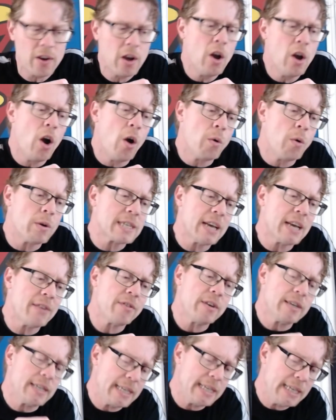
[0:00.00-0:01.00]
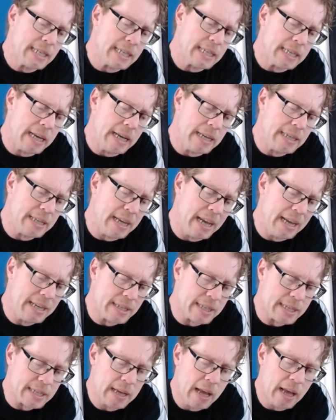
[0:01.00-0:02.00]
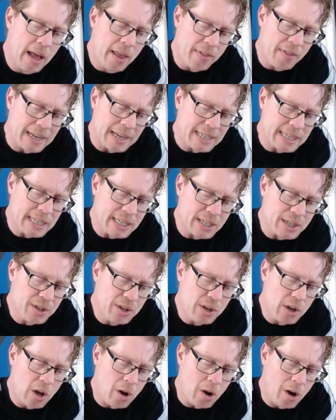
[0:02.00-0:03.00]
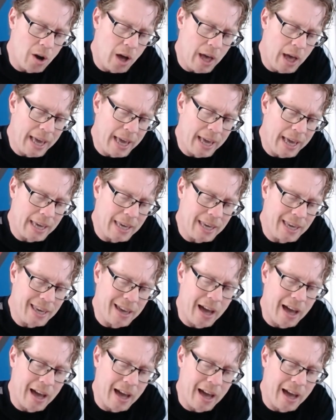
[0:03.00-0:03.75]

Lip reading: Whatever it is, that is not a